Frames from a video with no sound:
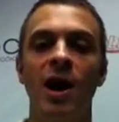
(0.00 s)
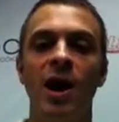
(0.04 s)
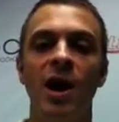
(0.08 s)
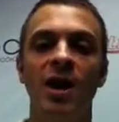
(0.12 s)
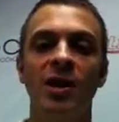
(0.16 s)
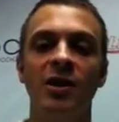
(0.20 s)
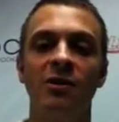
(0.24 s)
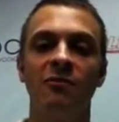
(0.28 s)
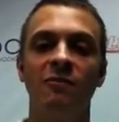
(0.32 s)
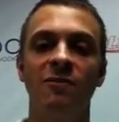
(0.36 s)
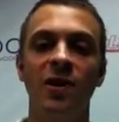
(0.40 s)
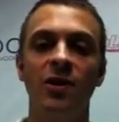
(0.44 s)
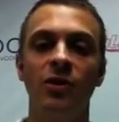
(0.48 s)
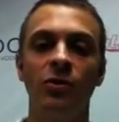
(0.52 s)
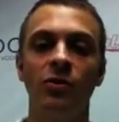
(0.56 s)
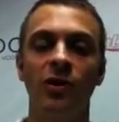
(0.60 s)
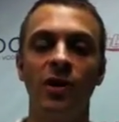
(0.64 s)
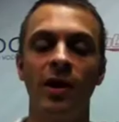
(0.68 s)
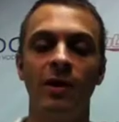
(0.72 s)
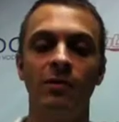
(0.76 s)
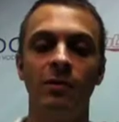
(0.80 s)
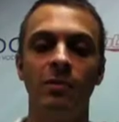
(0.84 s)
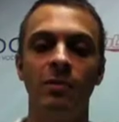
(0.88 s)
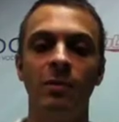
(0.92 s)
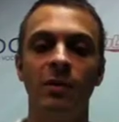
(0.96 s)
on the federal
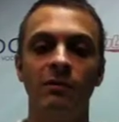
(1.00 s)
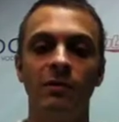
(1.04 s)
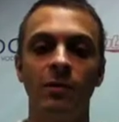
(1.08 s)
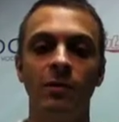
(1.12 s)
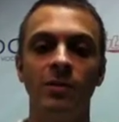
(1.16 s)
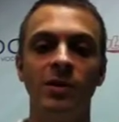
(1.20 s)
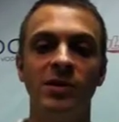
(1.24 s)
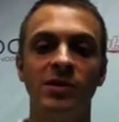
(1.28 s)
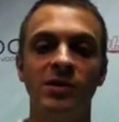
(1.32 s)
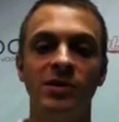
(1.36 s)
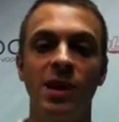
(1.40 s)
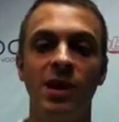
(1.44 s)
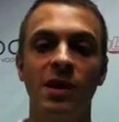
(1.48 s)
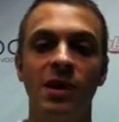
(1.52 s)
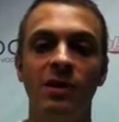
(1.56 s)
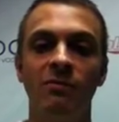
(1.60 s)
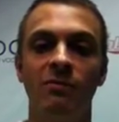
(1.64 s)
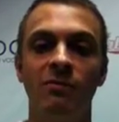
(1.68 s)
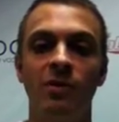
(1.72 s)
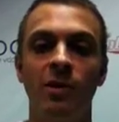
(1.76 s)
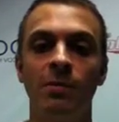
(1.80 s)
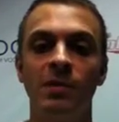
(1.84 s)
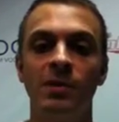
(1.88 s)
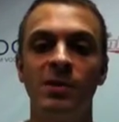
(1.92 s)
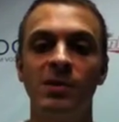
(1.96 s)
government
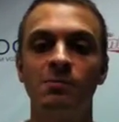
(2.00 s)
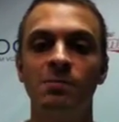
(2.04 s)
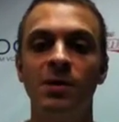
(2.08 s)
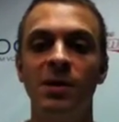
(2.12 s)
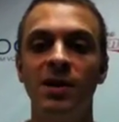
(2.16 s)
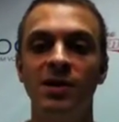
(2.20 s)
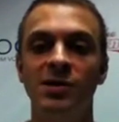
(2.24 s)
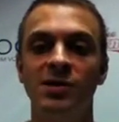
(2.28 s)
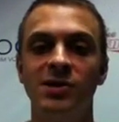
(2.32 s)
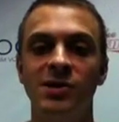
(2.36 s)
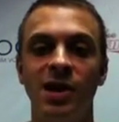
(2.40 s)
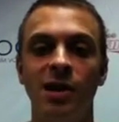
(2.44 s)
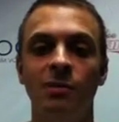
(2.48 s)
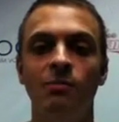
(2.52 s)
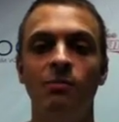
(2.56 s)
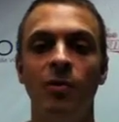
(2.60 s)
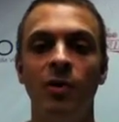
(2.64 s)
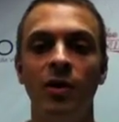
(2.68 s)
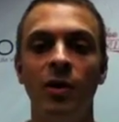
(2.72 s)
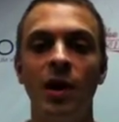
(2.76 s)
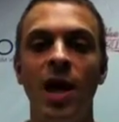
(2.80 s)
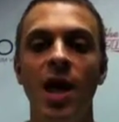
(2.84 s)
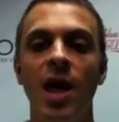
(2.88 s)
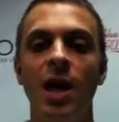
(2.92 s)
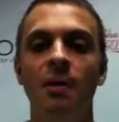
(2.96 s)
from a spending
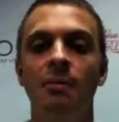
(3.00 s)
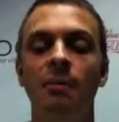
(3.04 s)
standpoint.